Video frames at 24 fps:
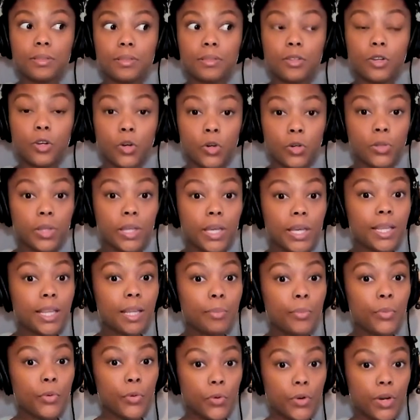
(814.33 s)
early in the
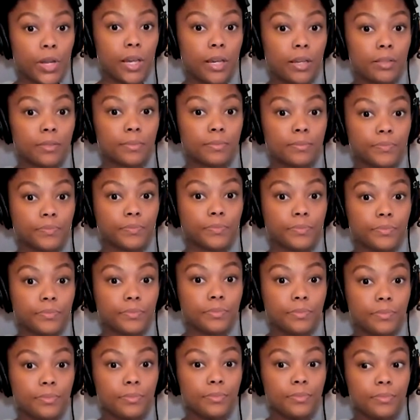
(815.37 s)
morning,
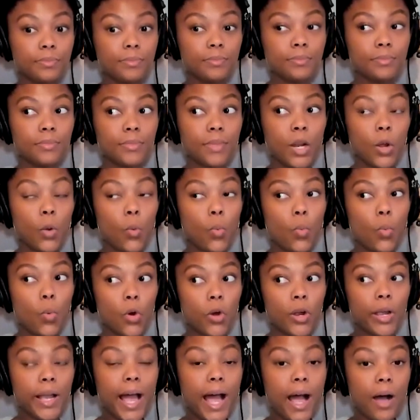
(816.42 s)

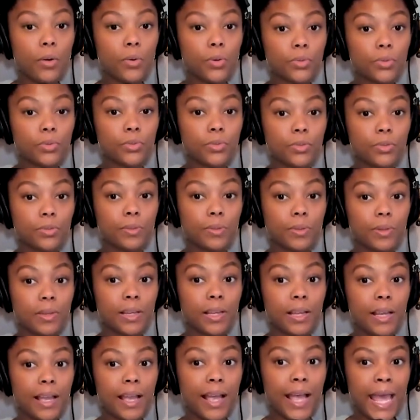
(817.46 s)
work out,
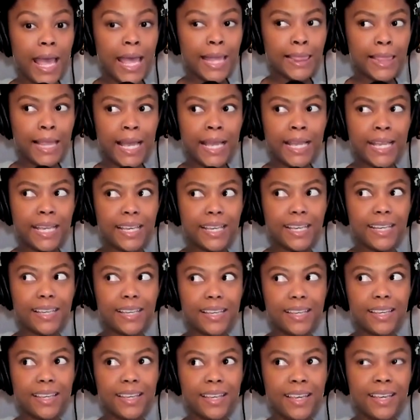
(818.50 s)
and like
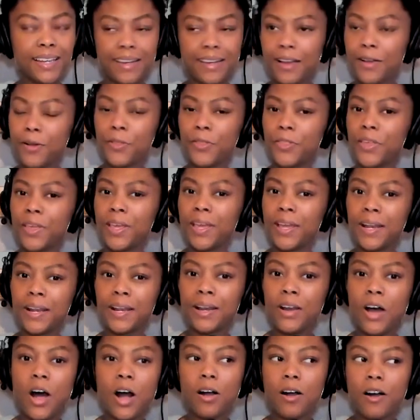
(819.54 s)
eat healthy and
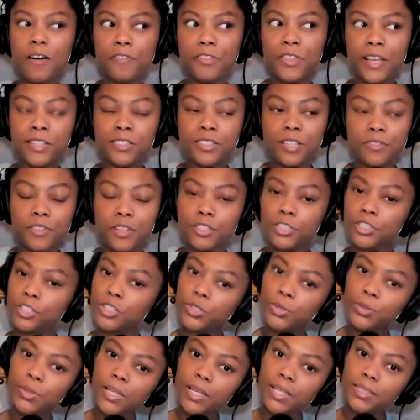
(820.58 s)
knock off things off their
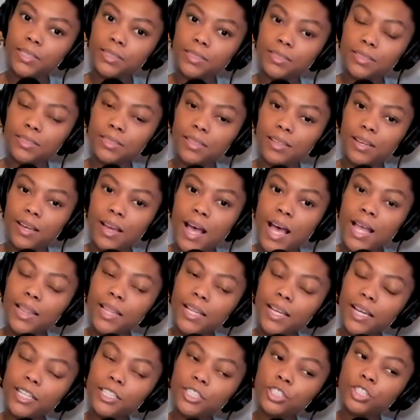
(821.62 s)
to-do list?
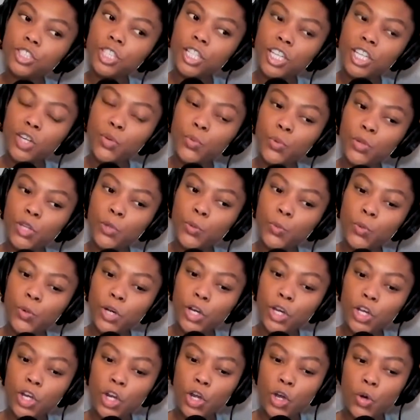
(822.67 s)
Like, I genuinely want
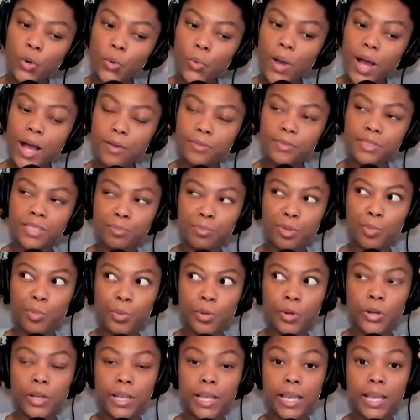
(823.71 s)
to know how some people
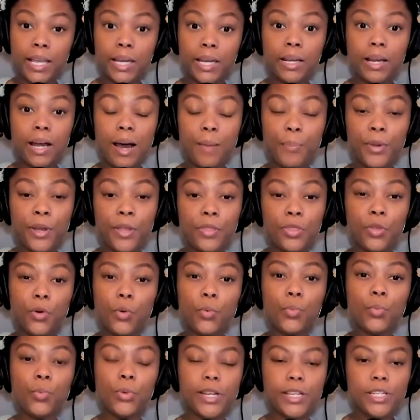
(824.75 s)
are getting up in the
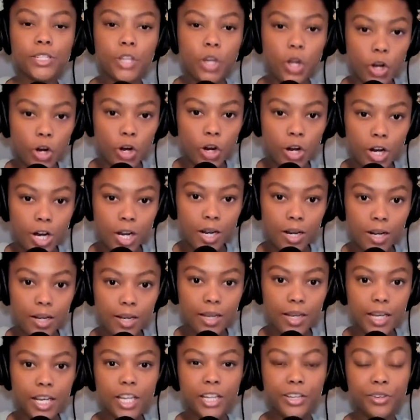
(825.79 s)
winter
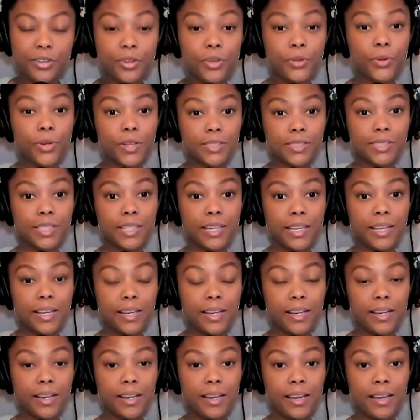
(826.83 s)
in New York City,